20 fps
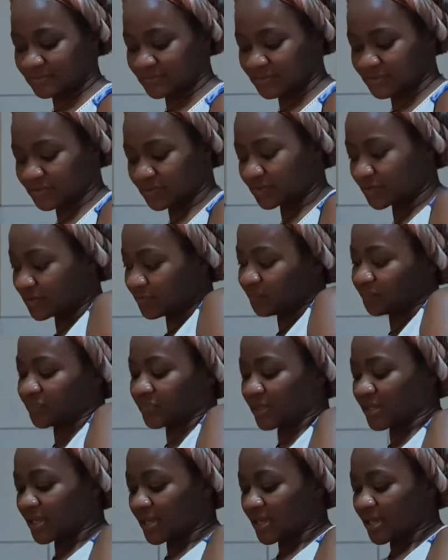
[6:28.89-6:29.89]
So
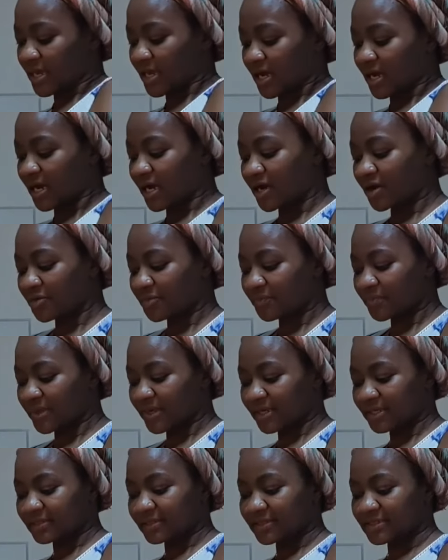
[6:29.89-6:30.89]
I'll
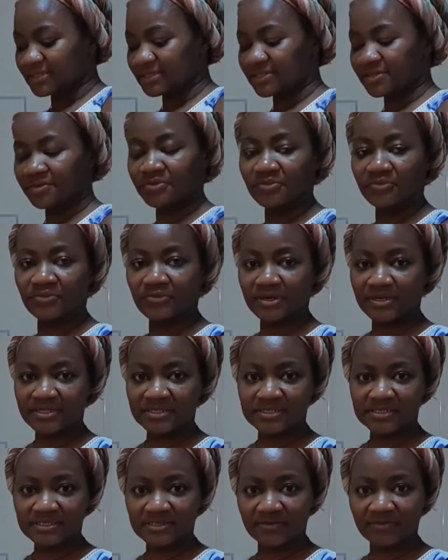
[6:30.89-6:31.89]
make this
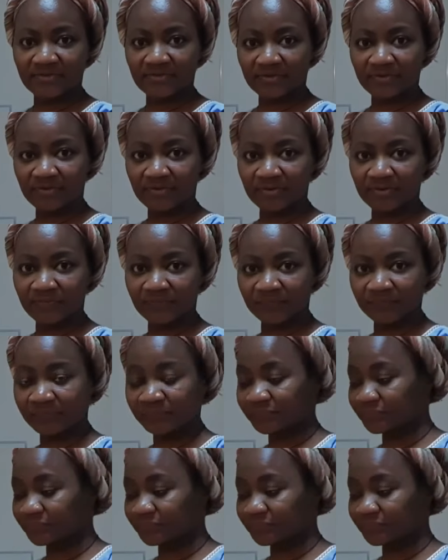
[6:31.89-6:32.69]
rest for,